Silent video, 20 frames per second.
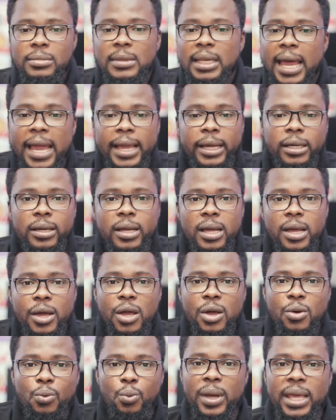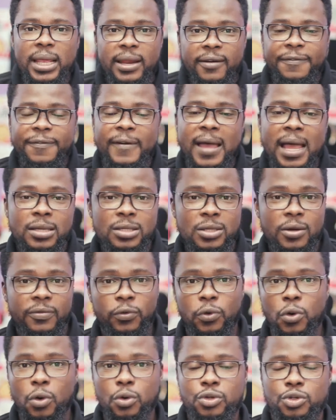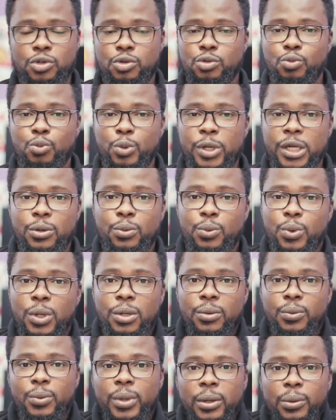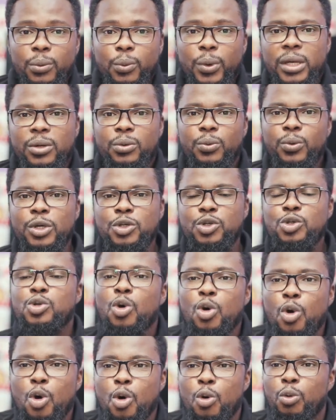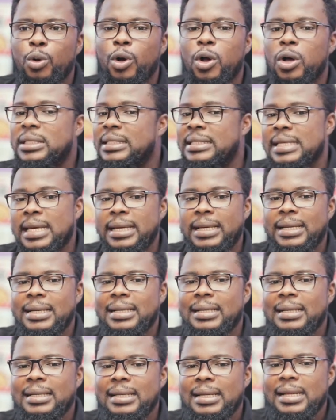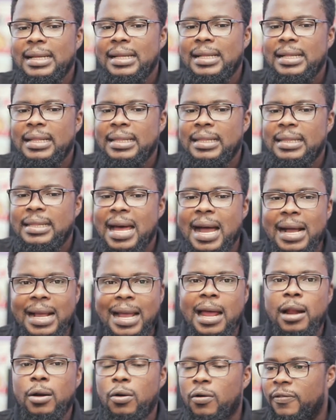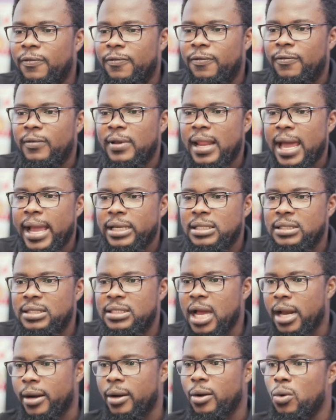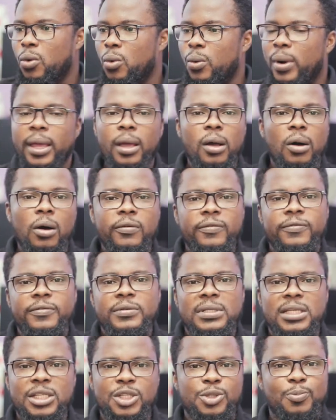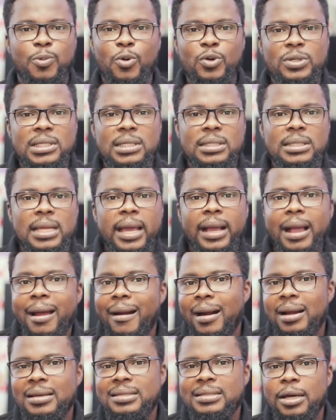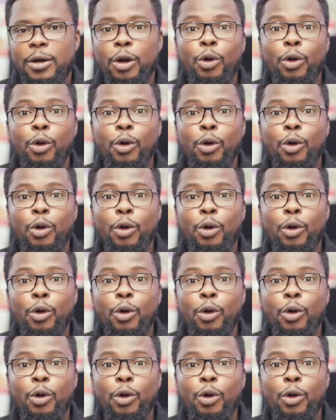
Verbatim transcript: Like, we the fans of Ghost, we so will not take that kind of like Jando way of disposing a character.